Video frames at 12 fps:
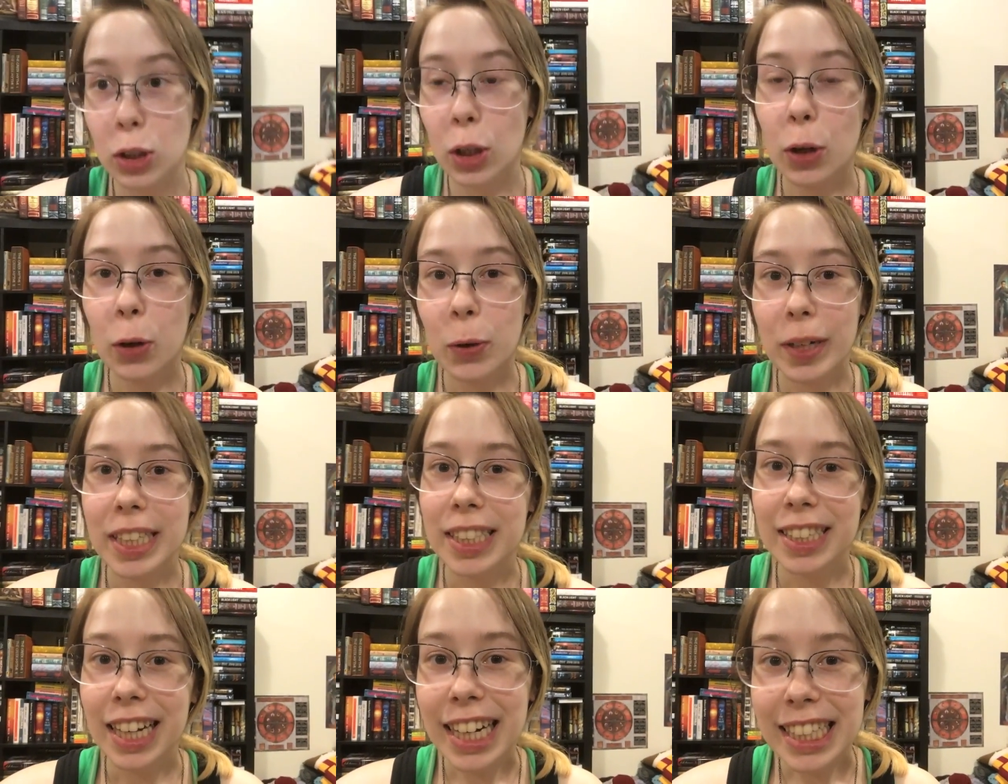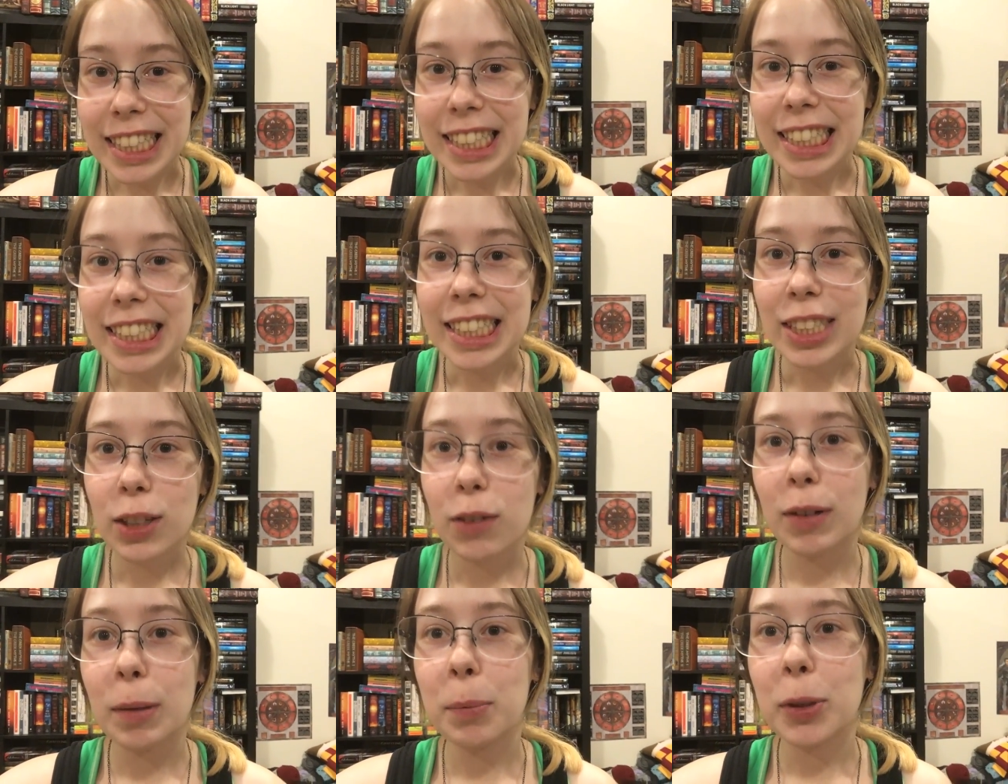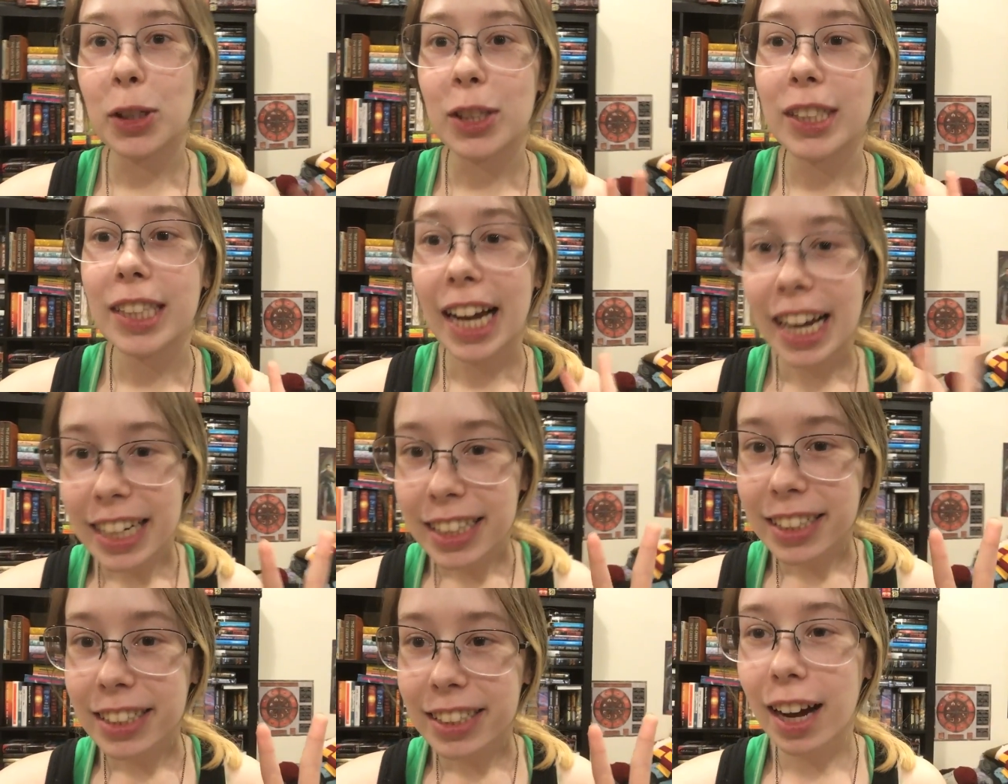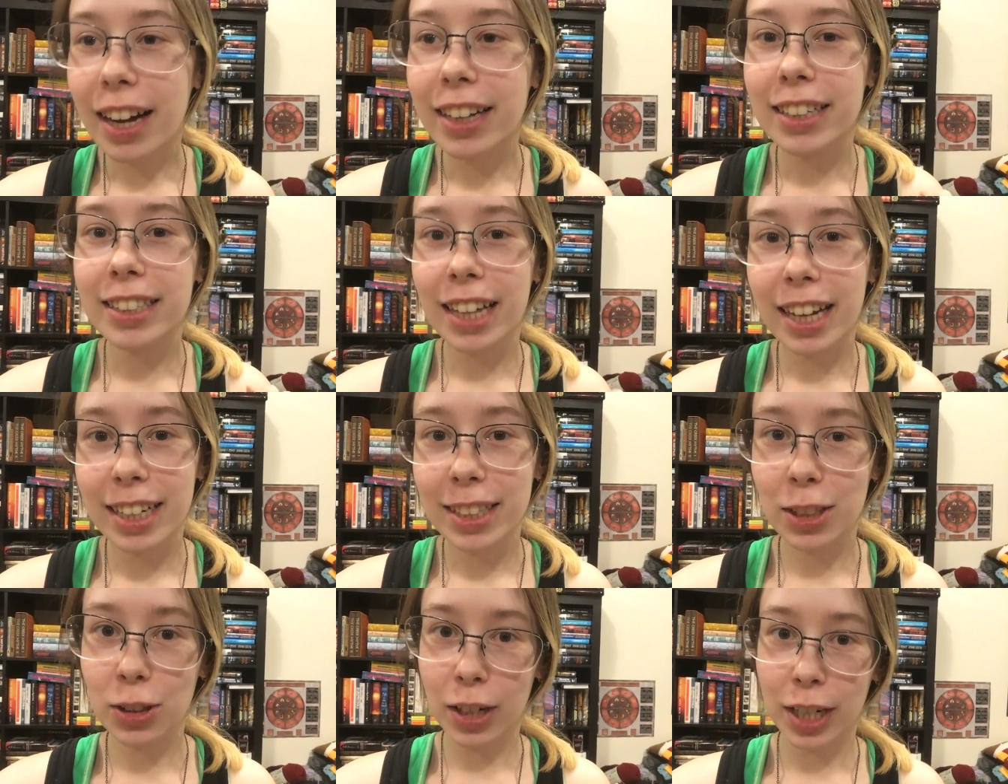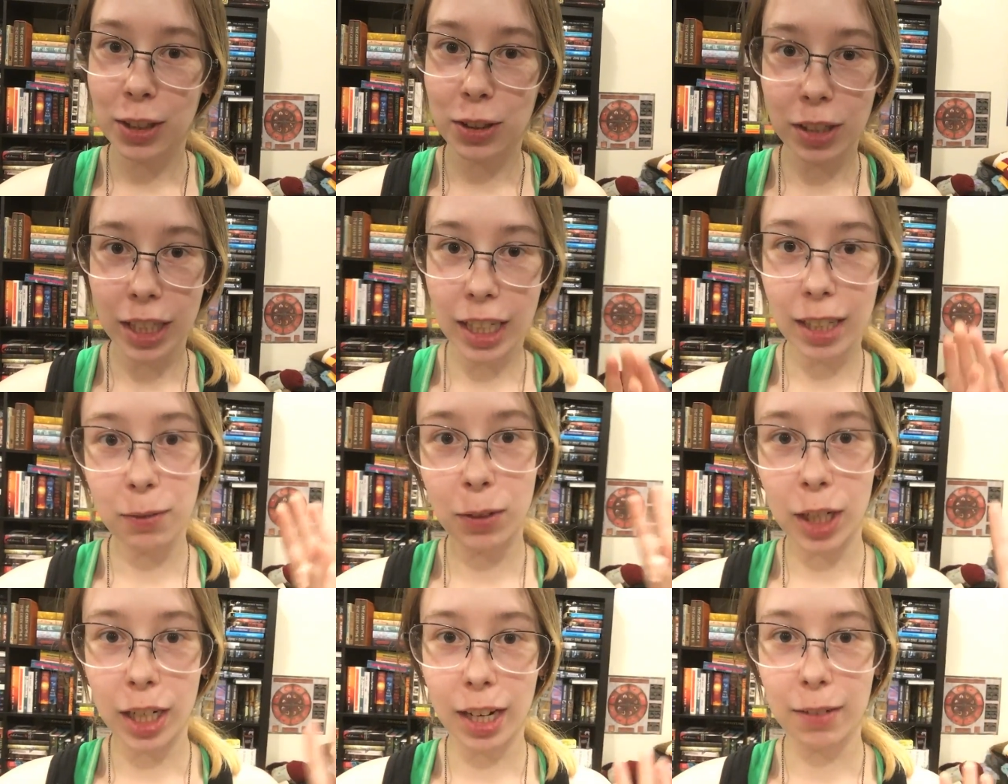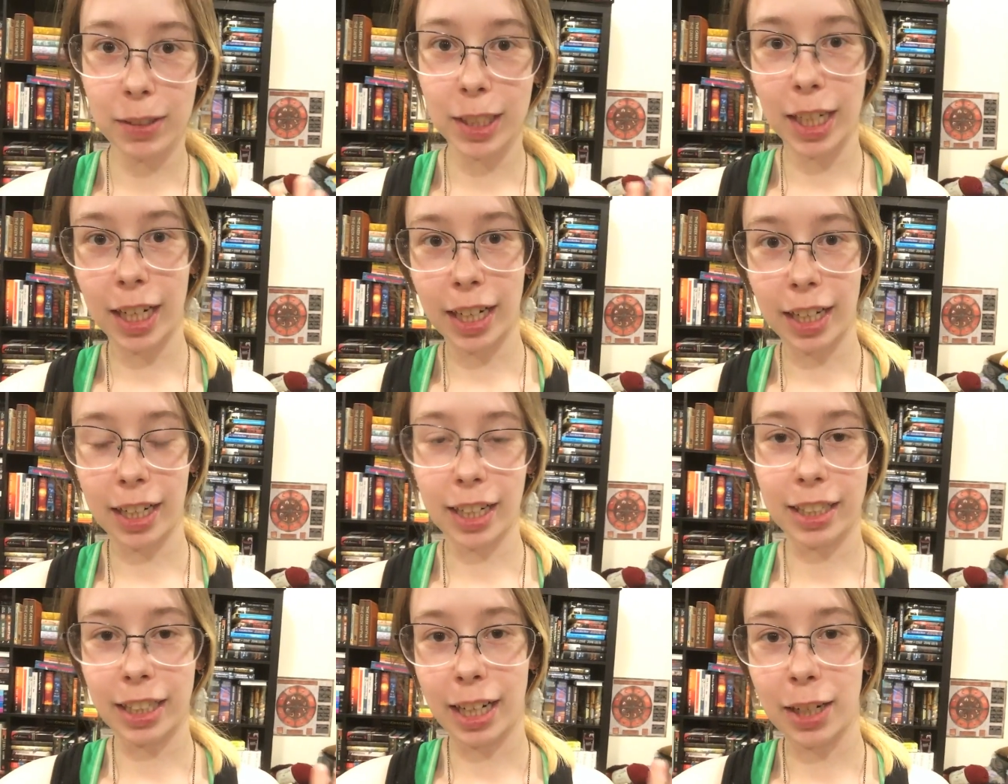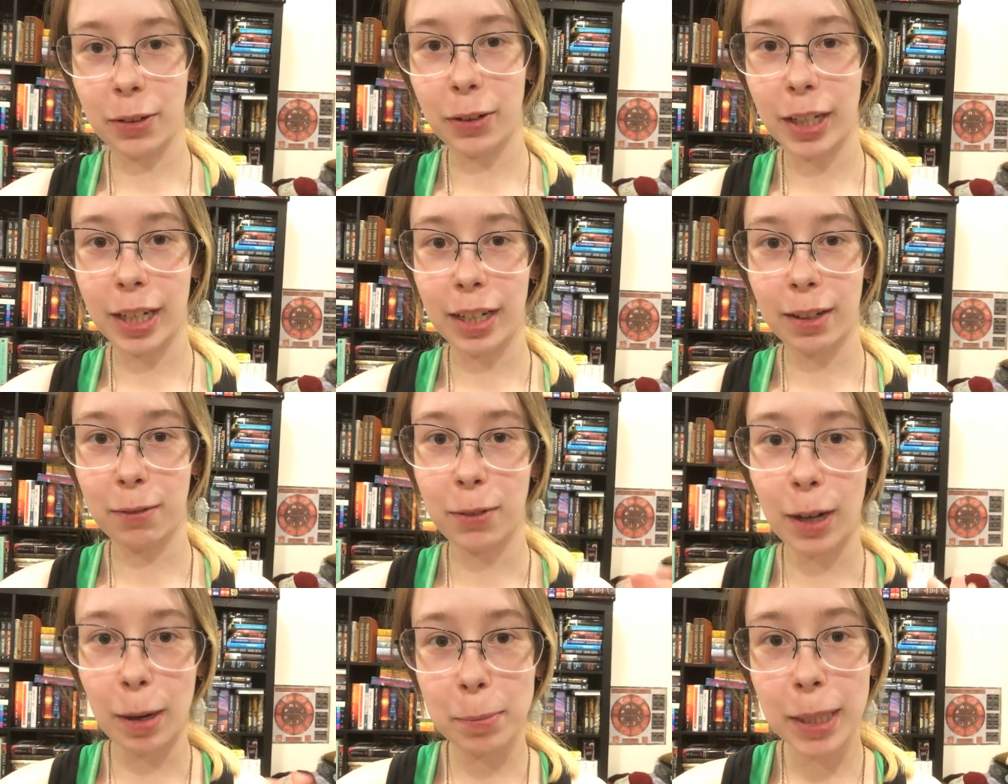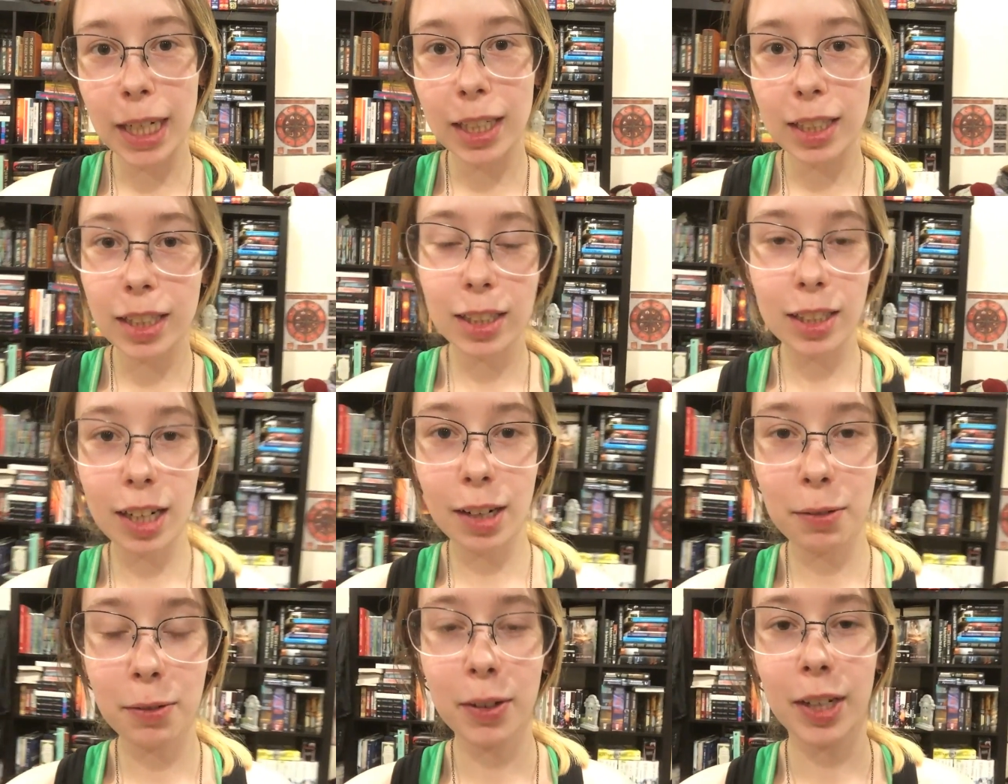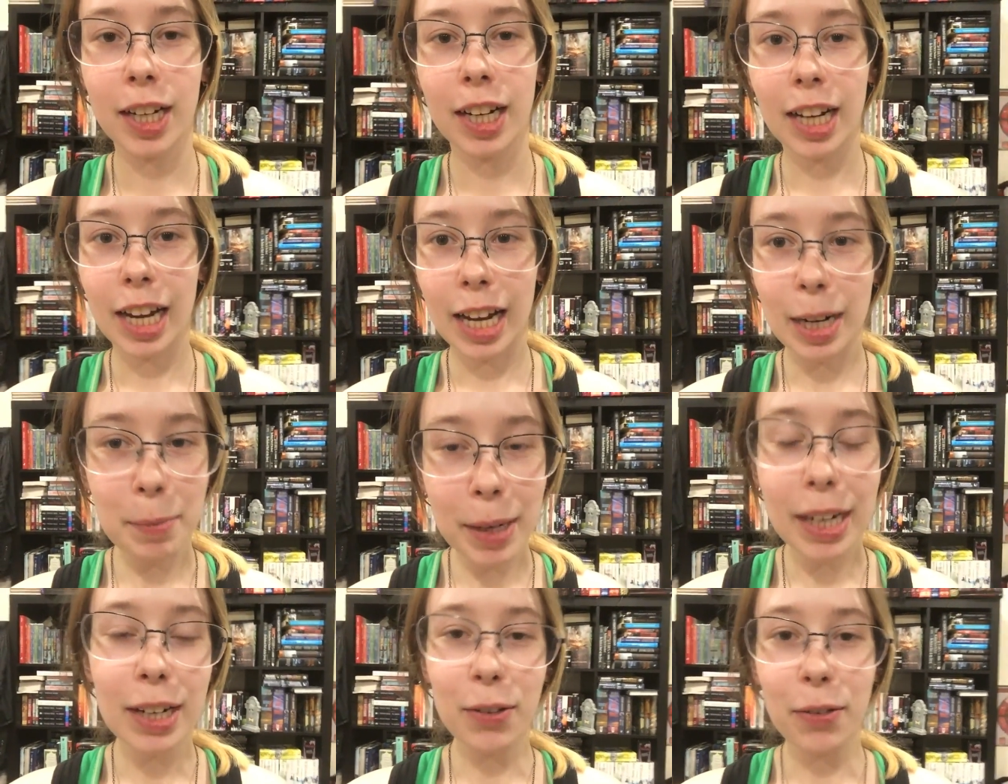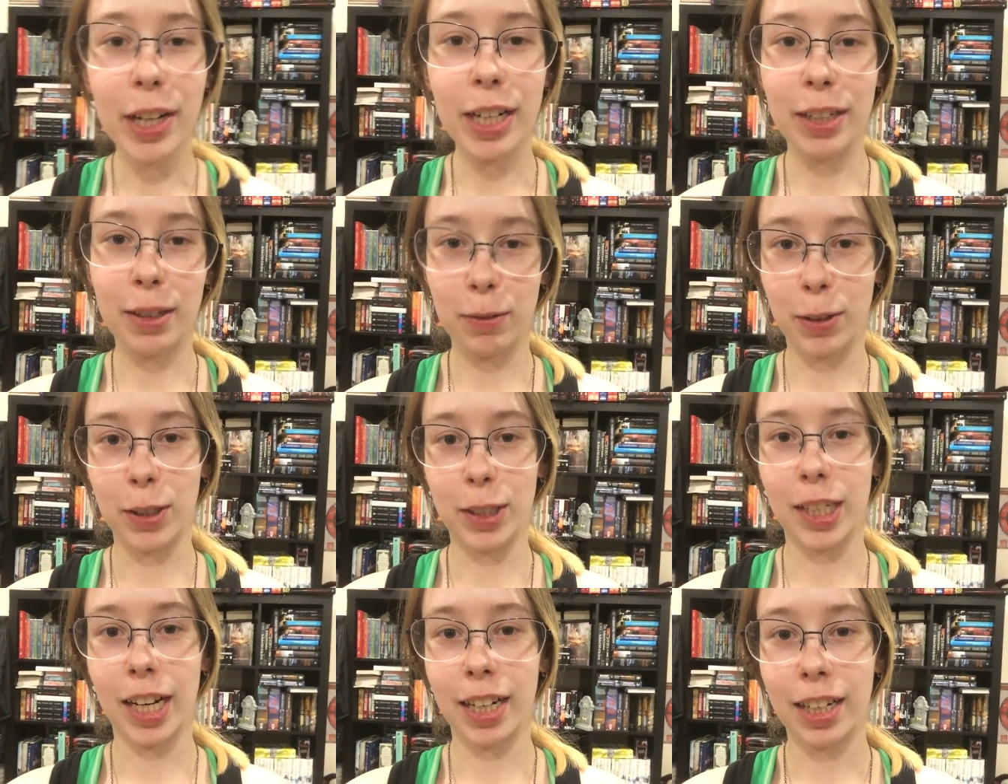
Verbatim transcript: So it's technically November 2nd. I decided to try and do like the vlog every day and nano thing for updates and stuff. And I'm not gonna fail on the first day.